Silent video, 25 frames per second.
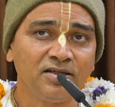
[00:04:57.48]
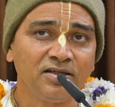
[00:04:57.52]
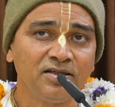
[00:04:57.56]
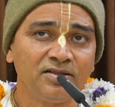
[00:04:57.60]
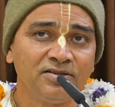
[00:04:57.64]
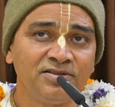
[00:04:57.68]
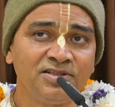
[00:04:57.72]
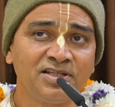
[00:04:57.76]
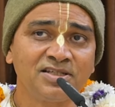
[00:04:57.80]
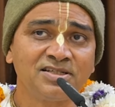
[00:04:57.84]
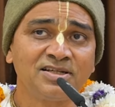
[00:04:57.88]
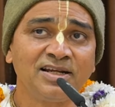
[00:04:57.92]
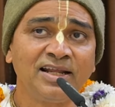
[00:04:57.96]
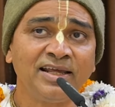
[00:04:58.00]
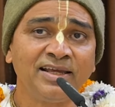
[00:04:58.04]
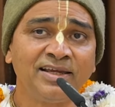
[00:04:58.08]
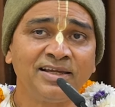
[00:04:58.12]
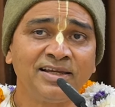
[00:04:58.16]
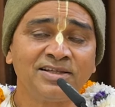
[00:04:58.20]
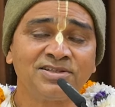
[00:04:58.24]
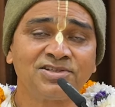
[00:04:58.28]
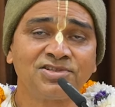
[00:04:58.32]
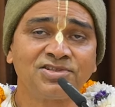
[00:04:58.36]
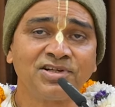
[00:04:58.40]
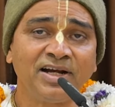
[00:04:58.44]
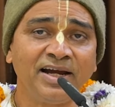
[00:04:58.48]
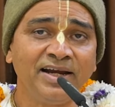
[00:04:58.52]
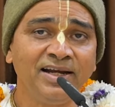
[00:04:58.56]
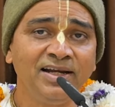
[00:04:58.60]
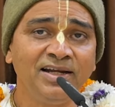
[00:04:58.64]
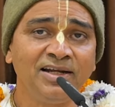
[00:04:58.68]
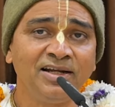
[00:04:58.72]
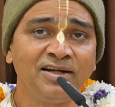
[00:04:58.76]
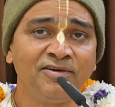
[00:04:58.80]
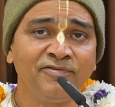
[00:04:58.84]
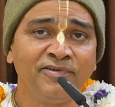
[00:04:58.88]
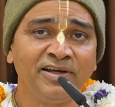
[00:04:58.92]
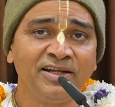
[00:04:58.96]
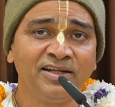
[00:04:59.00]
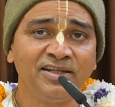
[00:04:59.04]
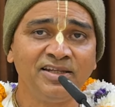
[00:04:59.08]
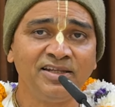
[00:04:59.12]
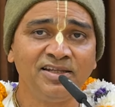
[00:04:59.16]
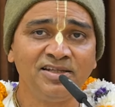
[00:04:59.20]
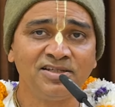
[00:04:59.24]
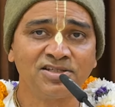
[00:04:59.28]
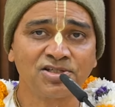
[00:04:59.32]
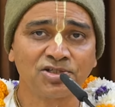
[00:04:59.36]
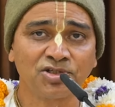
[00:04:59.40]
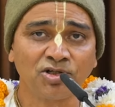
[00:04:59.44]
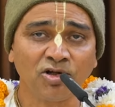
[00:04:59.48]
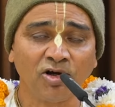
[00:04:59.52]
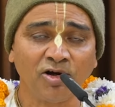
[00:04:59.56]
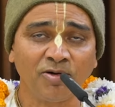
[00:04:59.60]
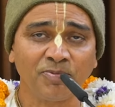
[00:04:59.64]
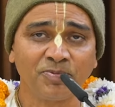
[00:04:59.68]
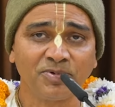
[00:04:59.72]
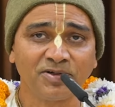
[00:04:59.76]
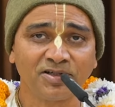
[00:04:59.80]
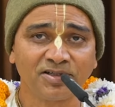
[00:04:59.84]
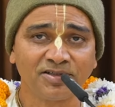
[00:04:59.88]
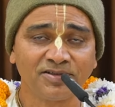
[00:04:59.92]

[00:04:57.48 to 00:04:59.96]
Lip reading: just like a child when he stopped,